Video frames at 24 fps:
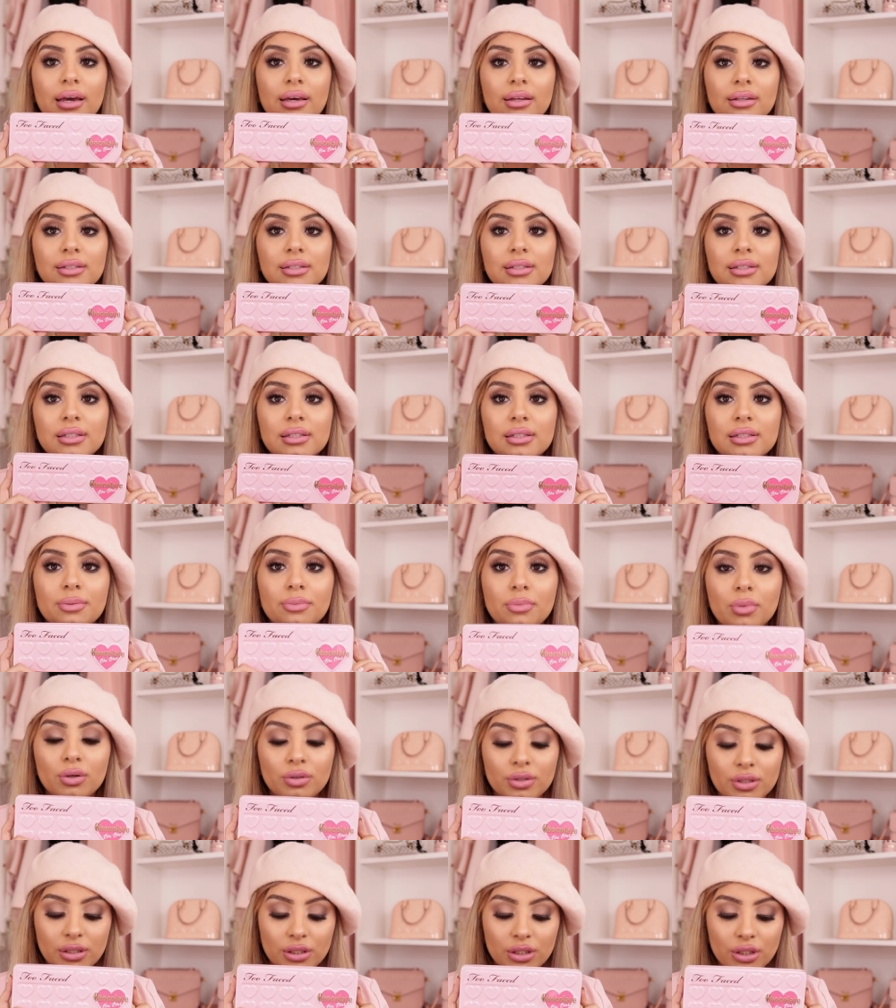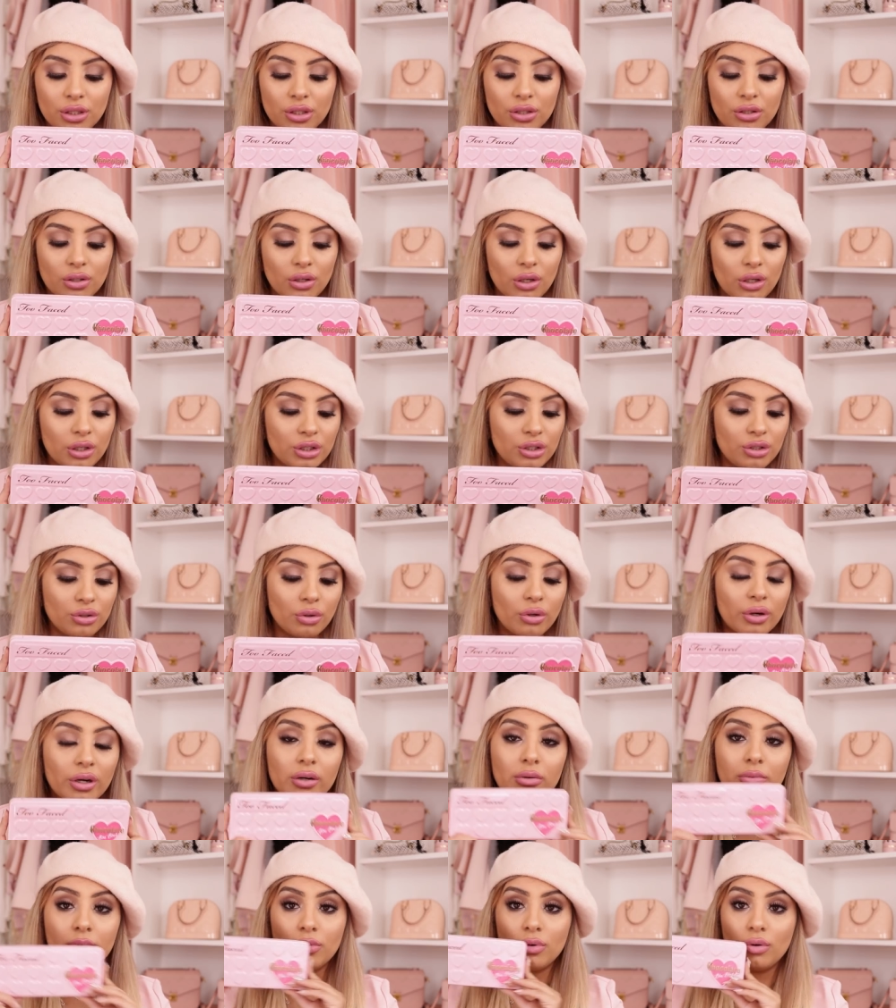lie. This is the most
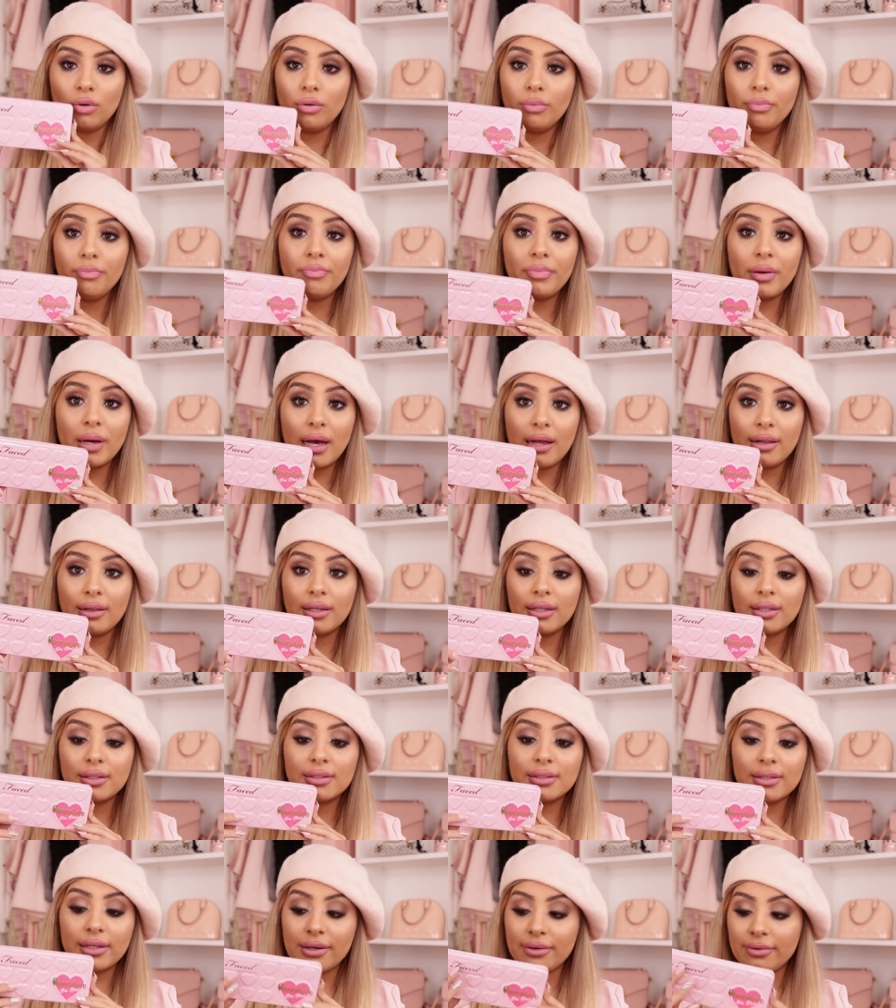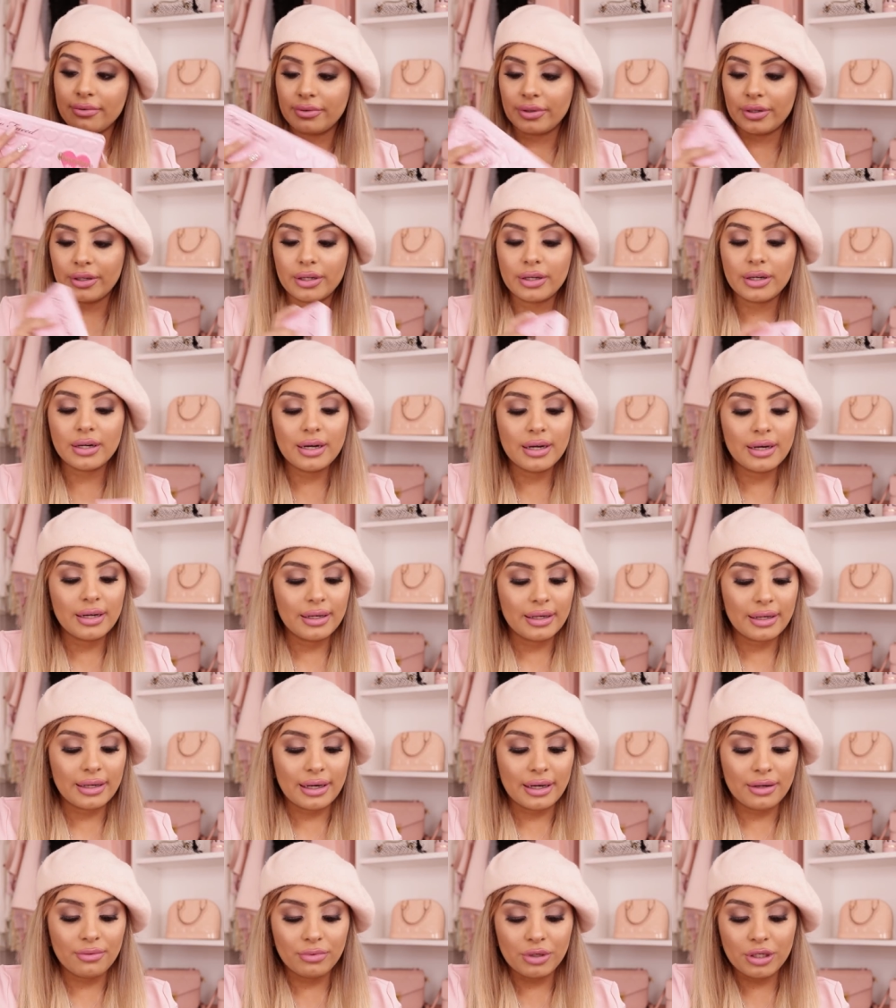adorable palette ever.
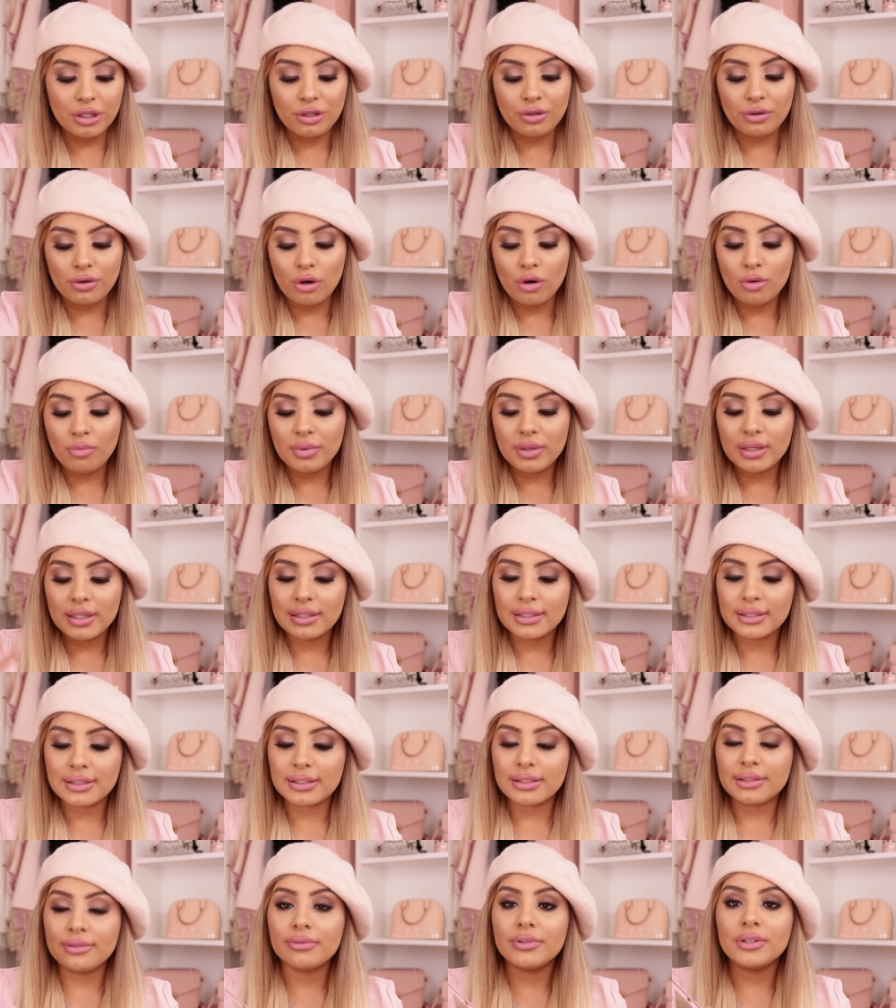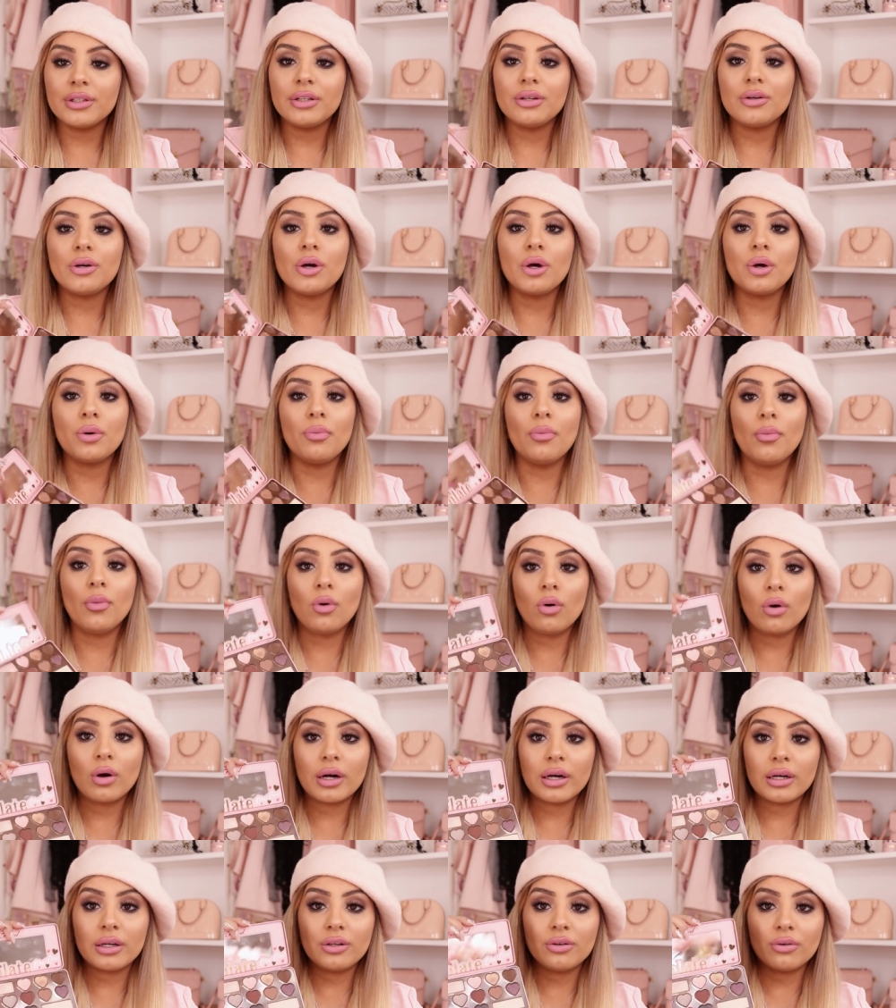And when you open it, it's even
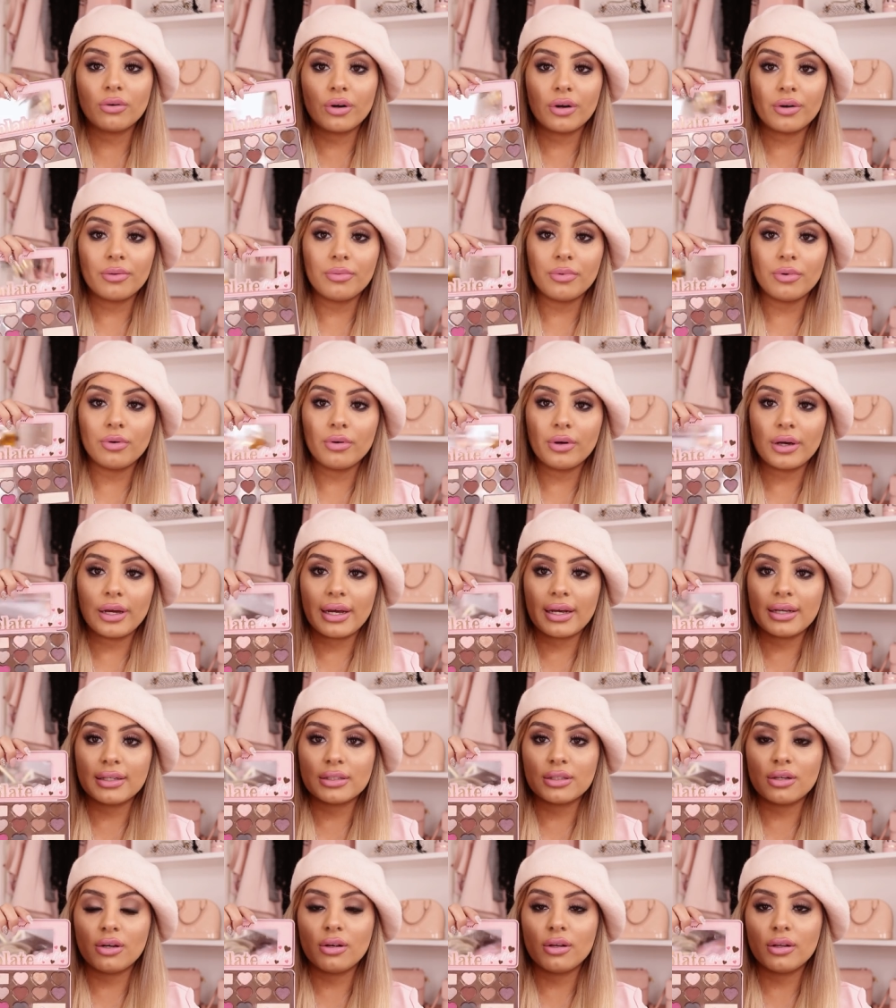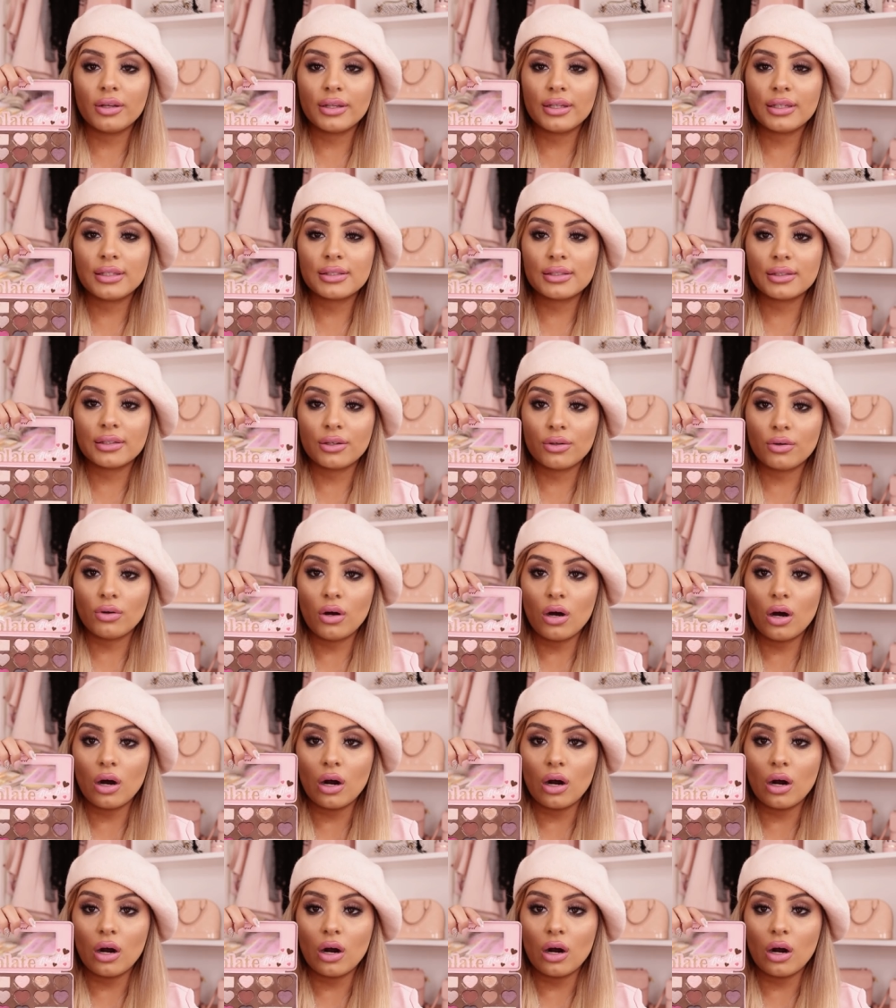more adorable. It has all of these little